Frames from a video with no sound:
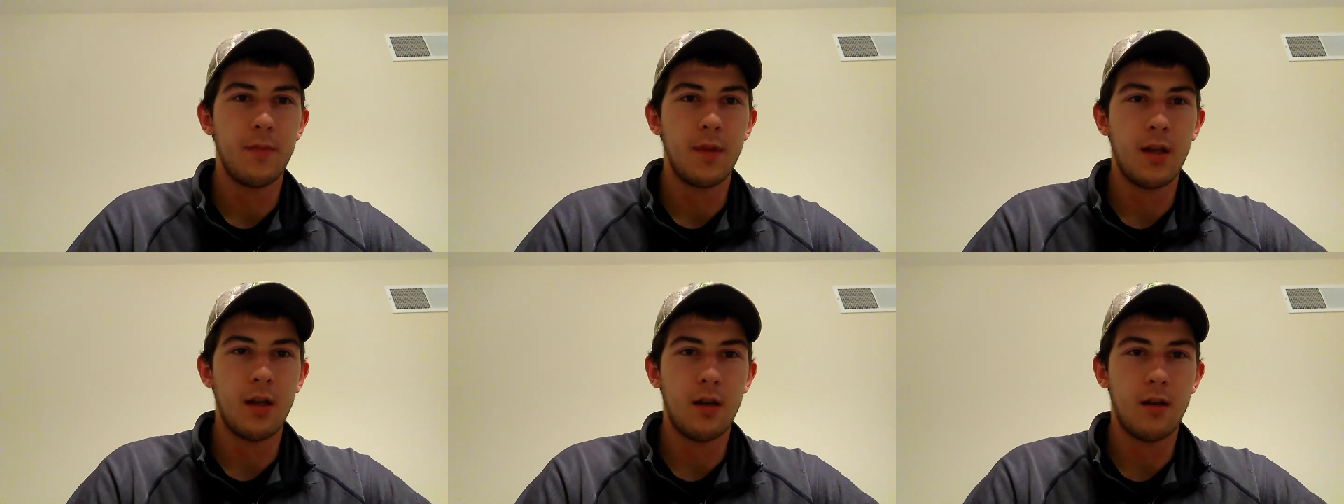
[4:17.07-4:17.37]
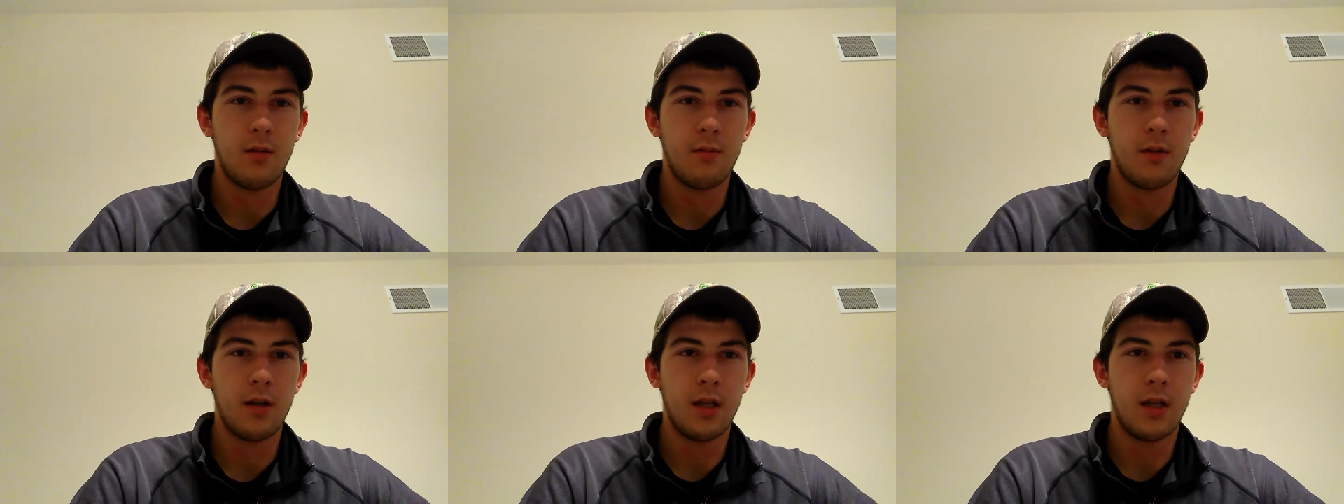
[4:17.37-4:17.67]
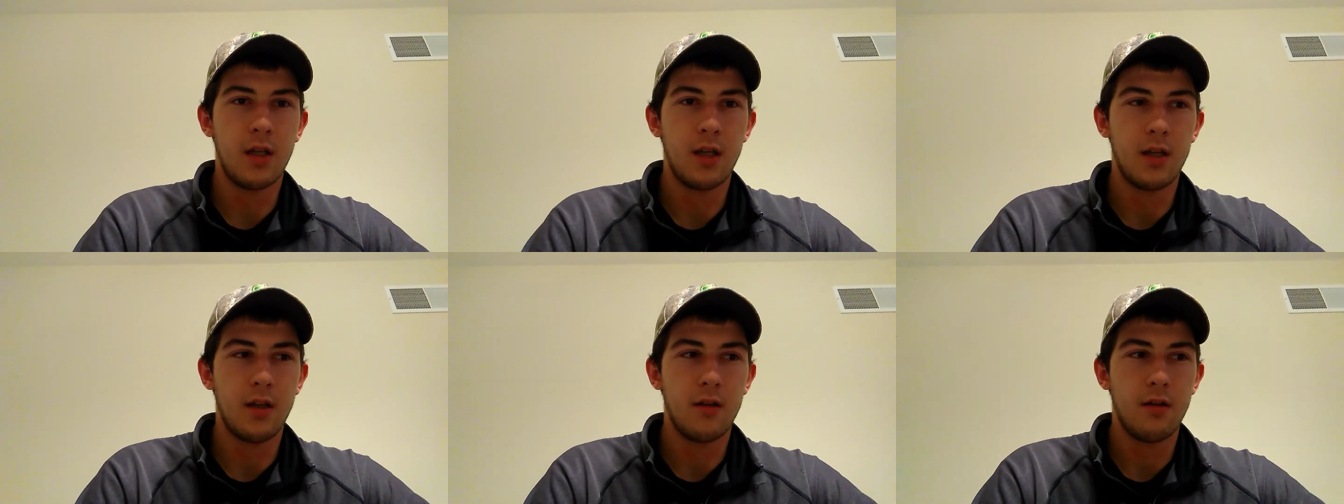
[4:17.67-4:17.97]
And I'm
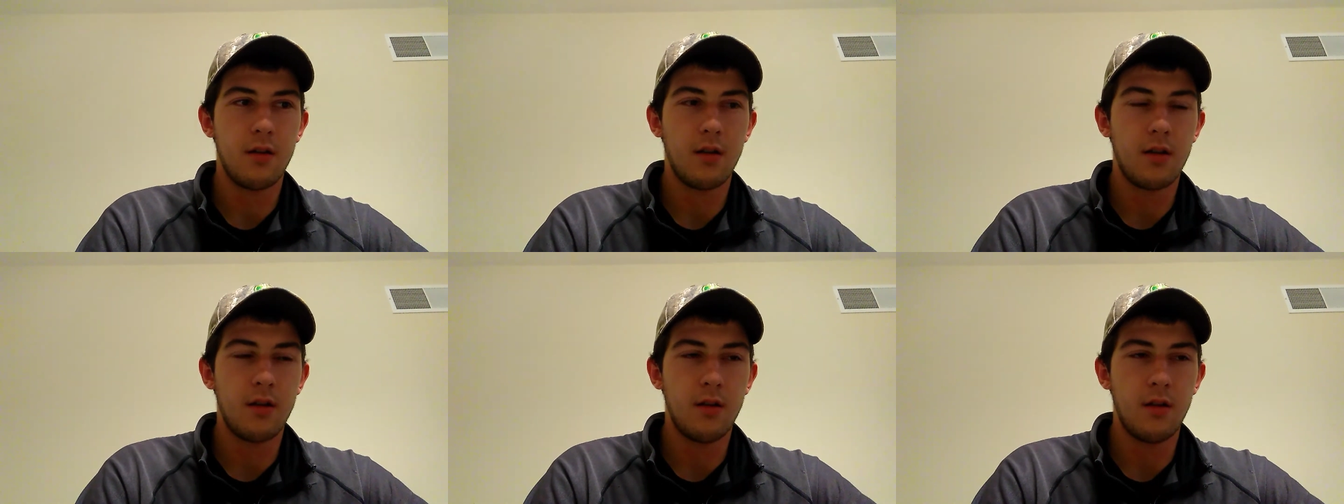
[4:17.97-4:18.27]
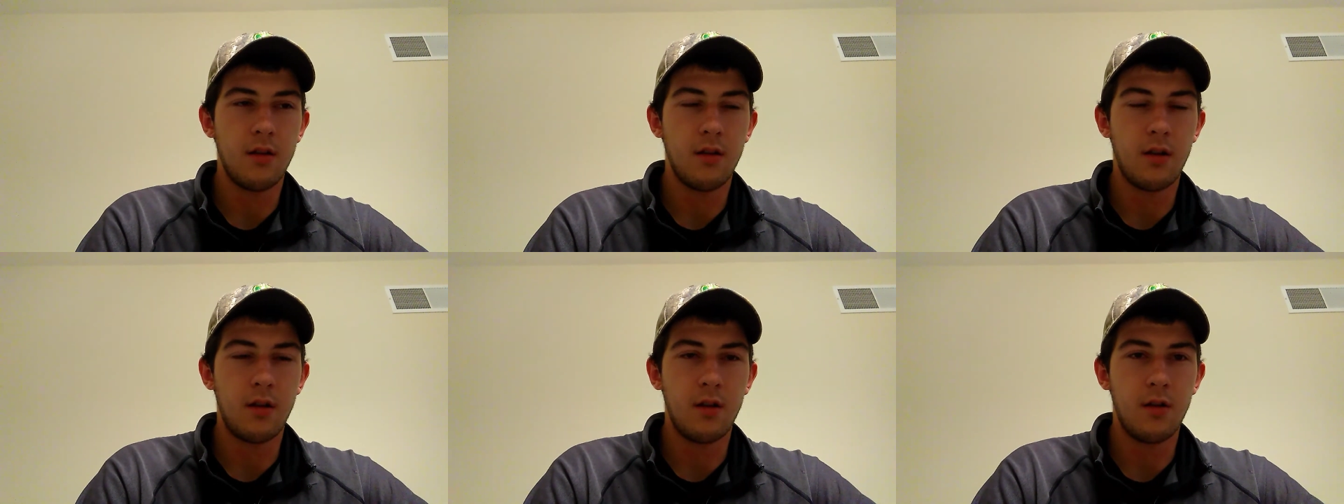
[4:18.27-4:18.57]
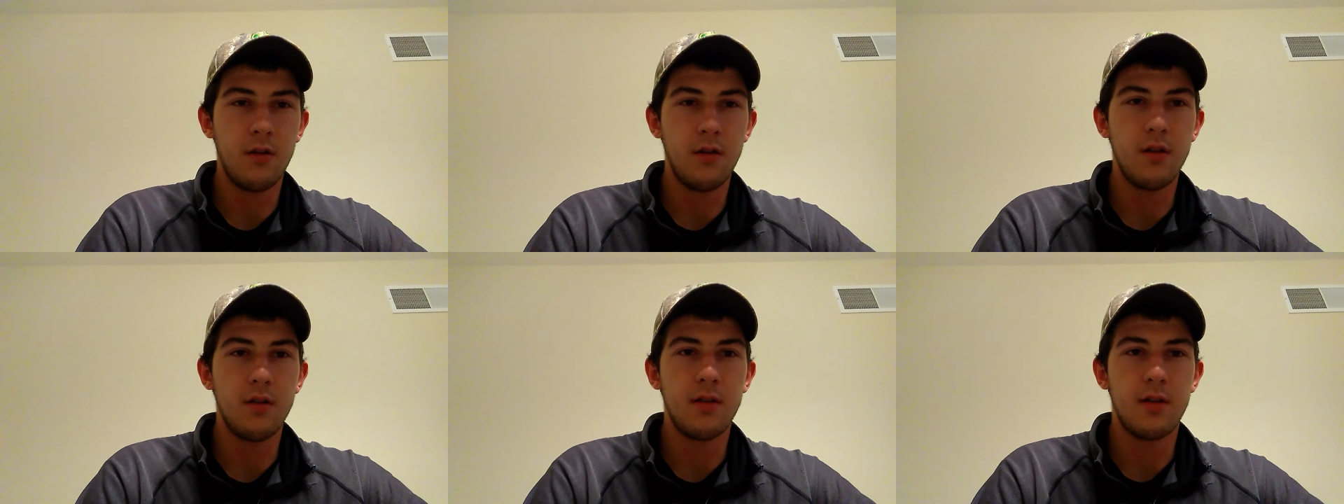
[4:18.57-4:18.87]
like, the
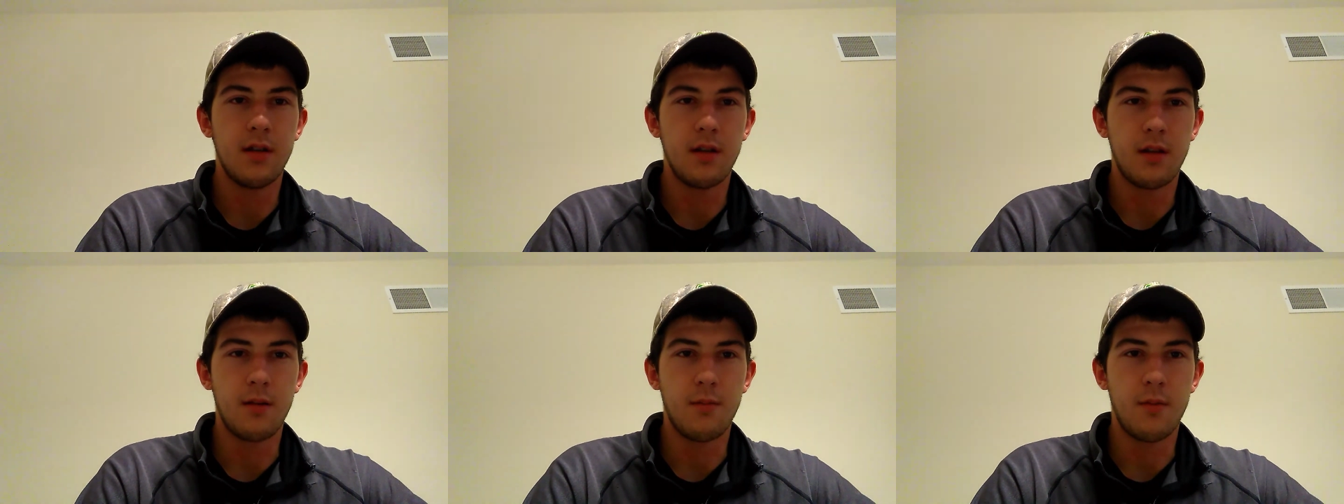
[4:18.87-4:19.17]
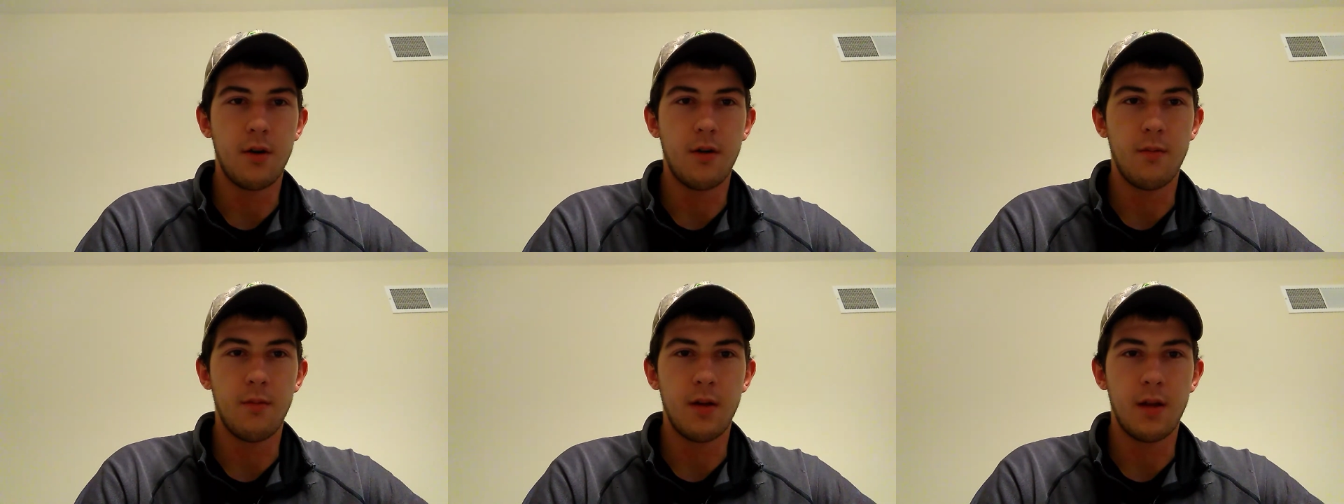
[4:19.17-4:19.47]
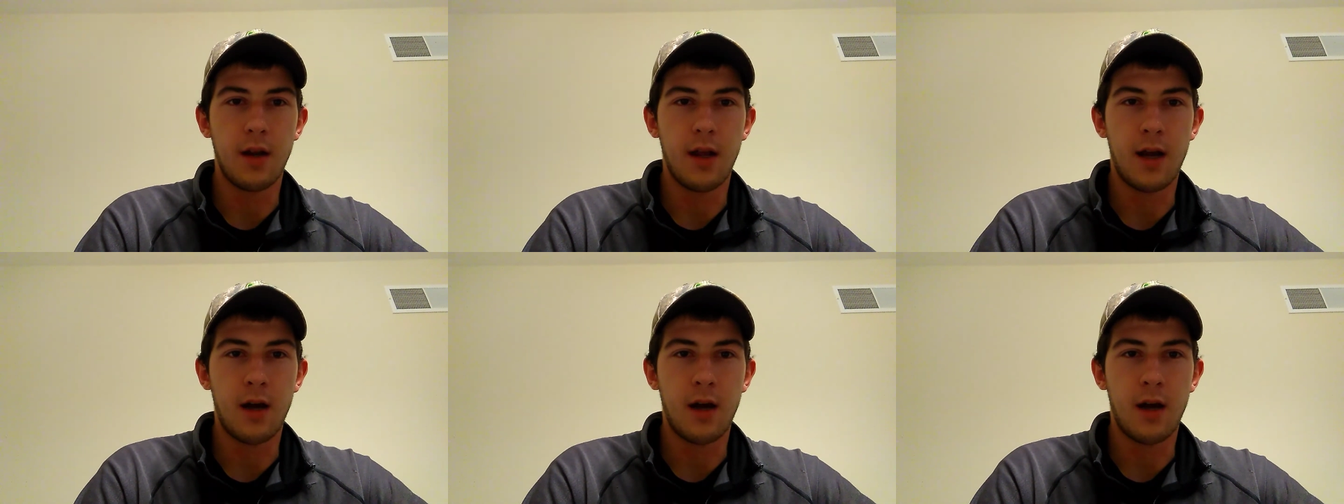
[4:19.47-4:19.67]
goods at the moment